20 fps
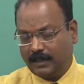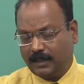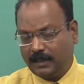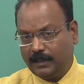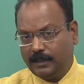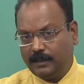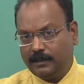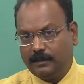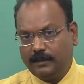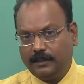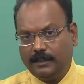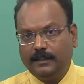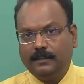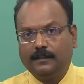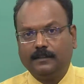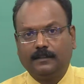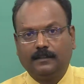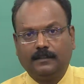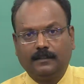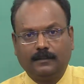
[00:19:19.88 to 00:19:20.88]
Clean
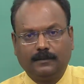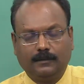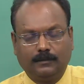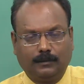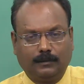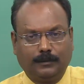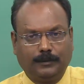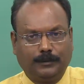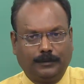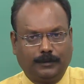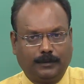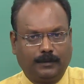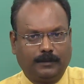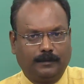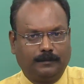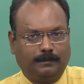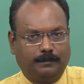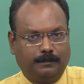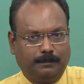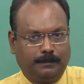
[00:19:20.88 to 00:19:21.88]
teeth, so you should
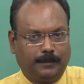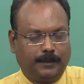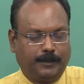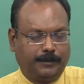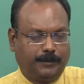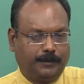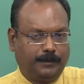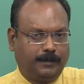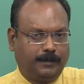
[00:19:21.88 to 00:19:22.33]
have brushed